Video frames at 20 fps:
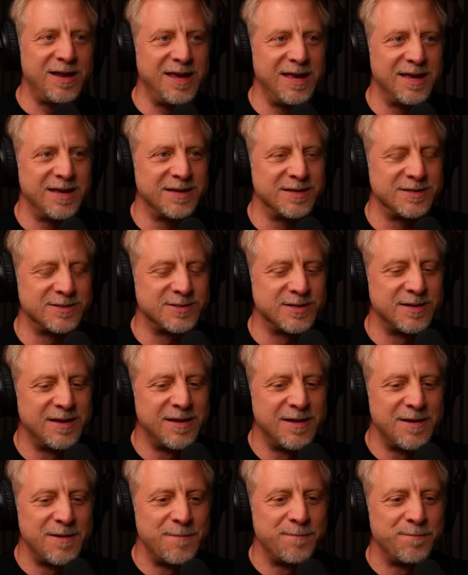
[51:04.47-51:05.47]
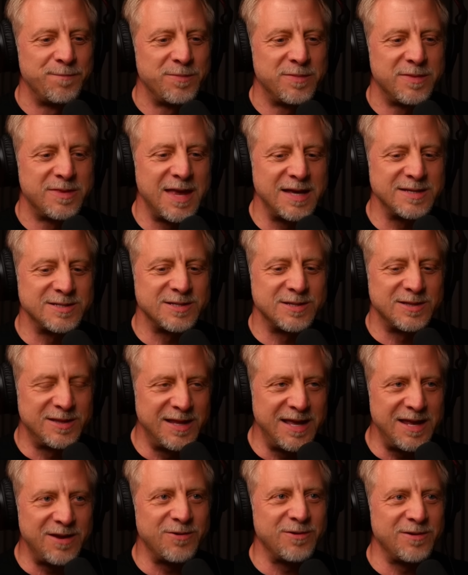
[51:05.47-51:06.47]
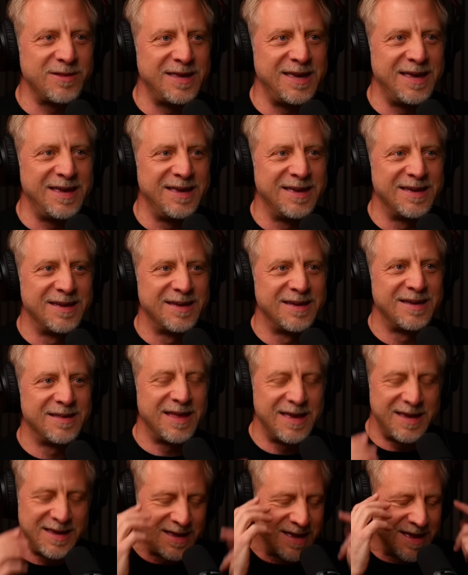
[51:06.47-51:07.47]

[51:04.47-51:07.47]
is that's literally like,